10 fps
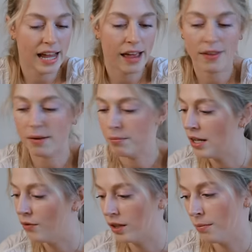and then
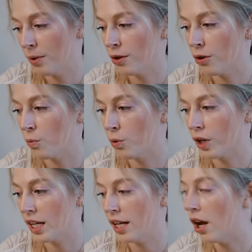me on the computer
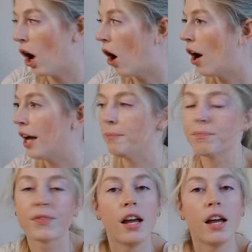working on